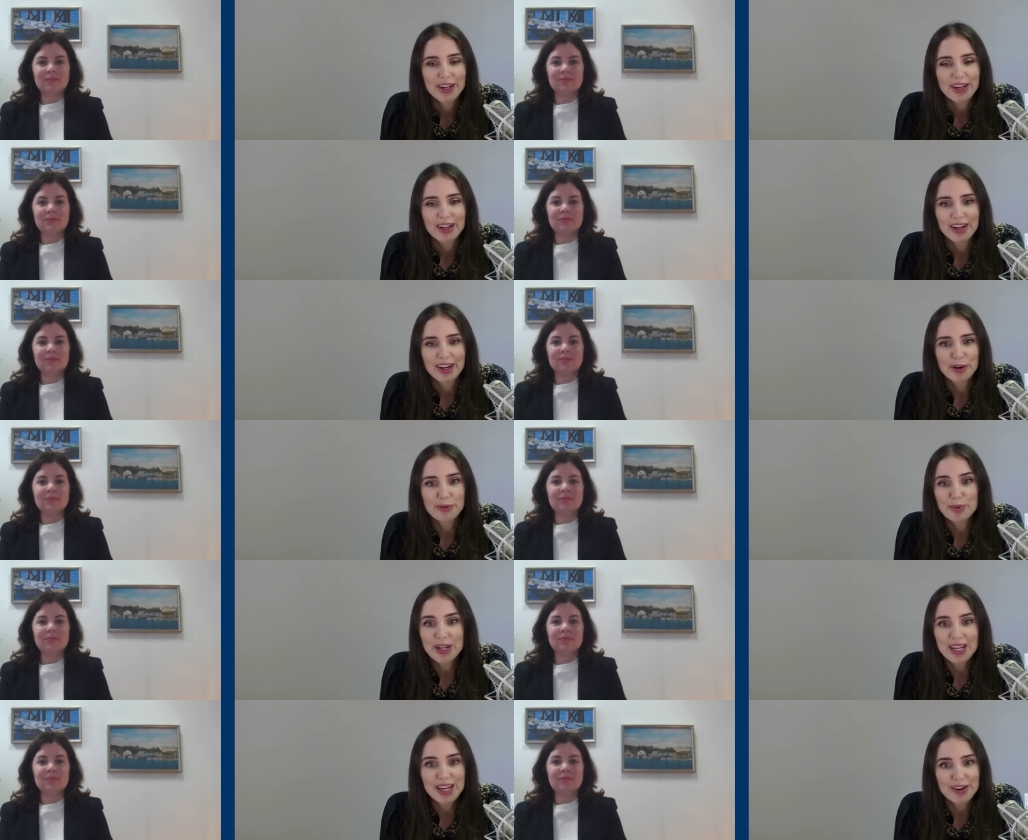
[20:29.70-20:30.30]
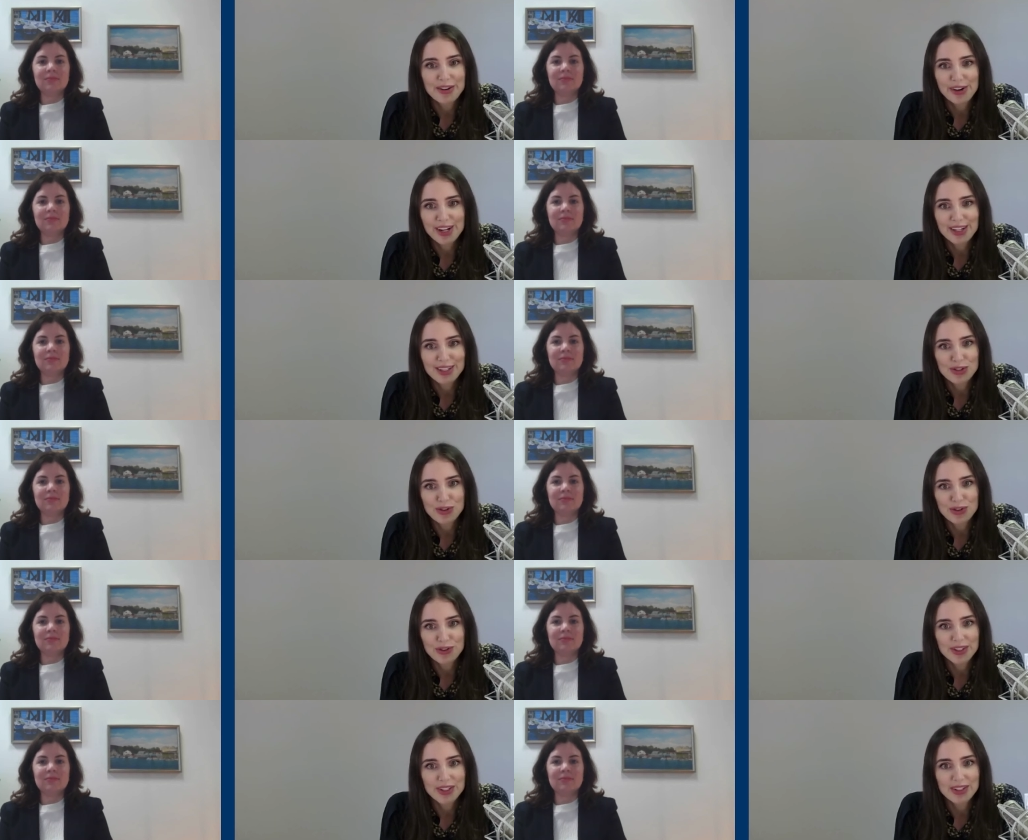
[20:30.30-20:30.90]
Speaker 1: open
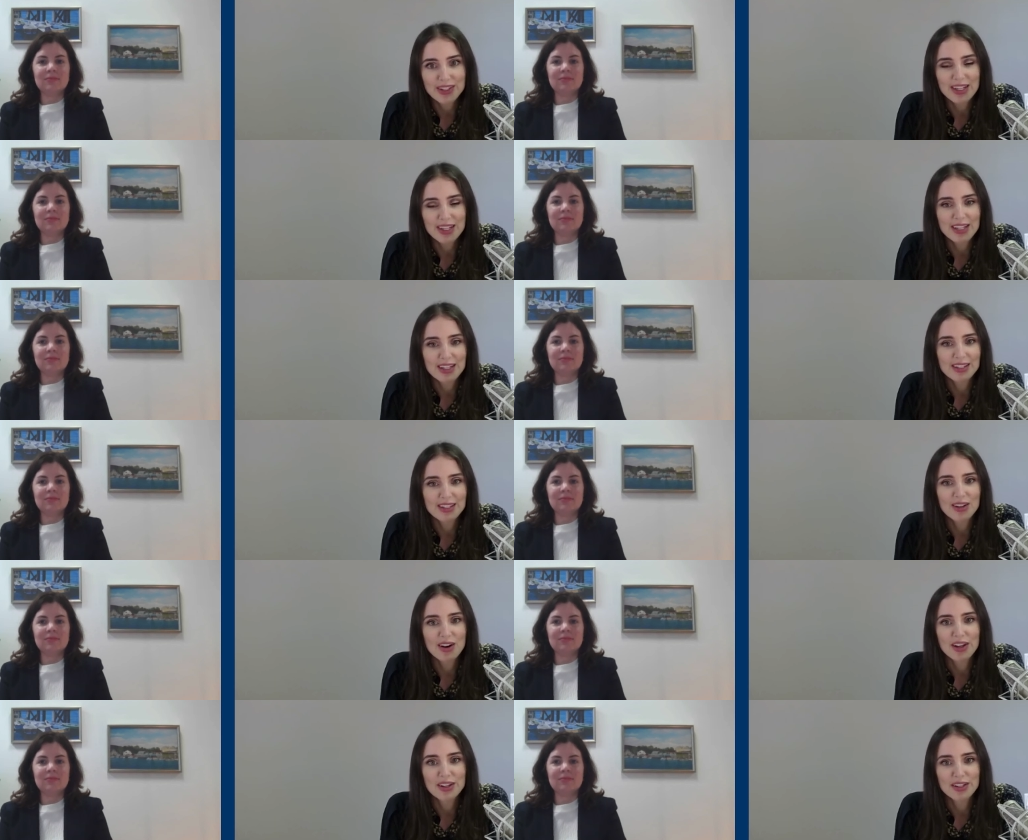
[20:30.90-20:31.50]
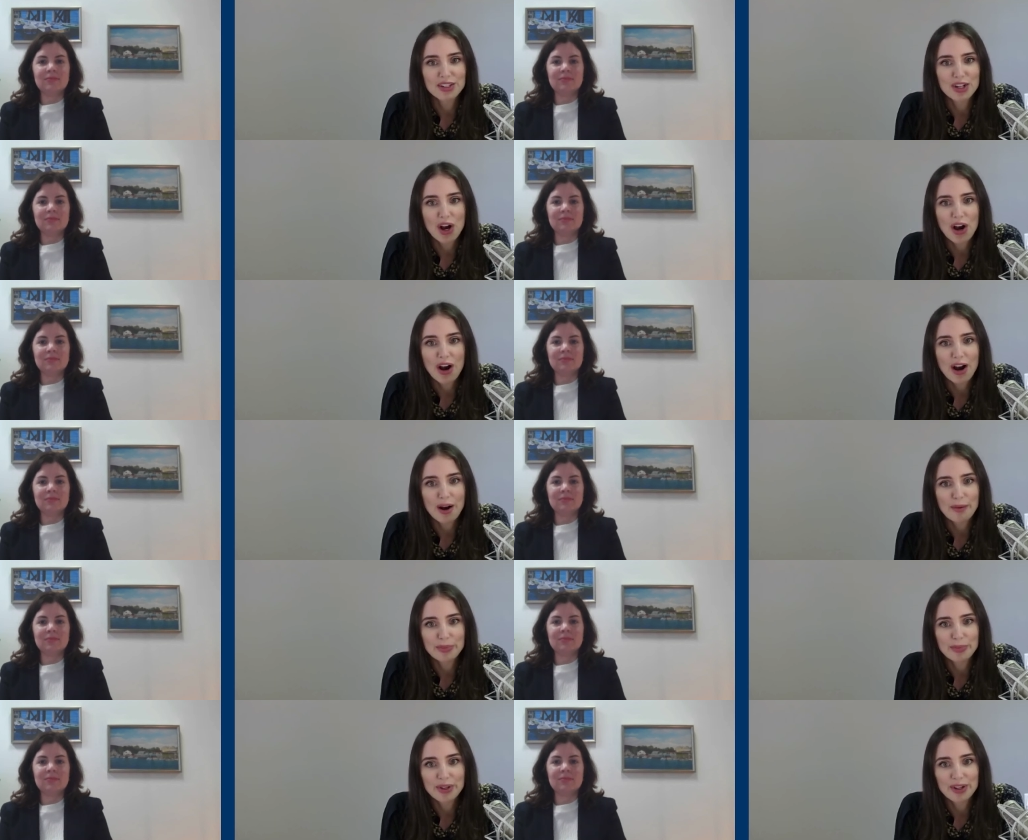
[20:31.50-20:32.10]
internet services on
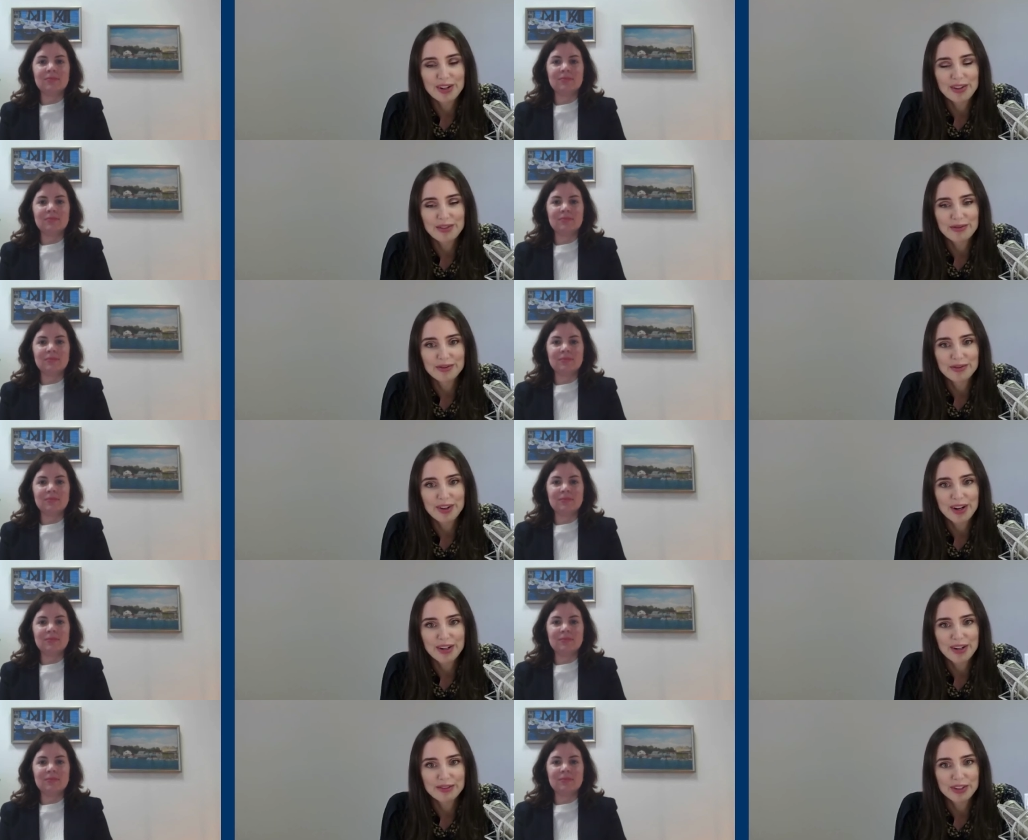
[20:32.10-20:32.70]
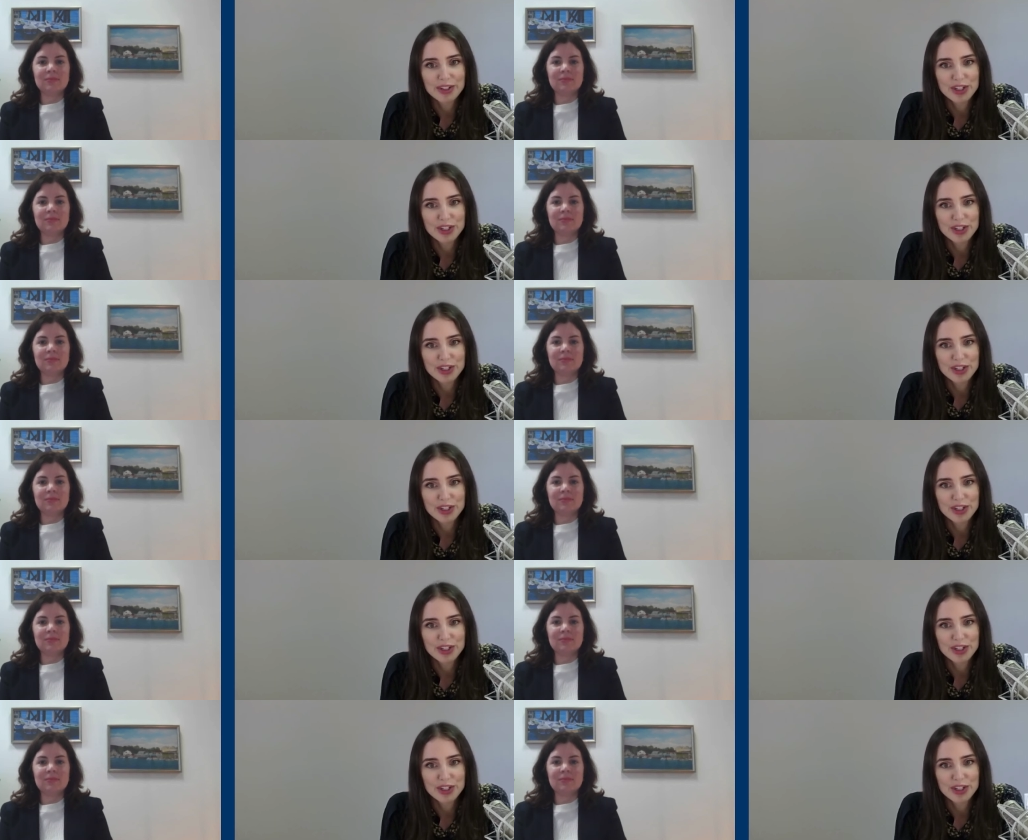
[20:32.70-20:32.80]
top of, of a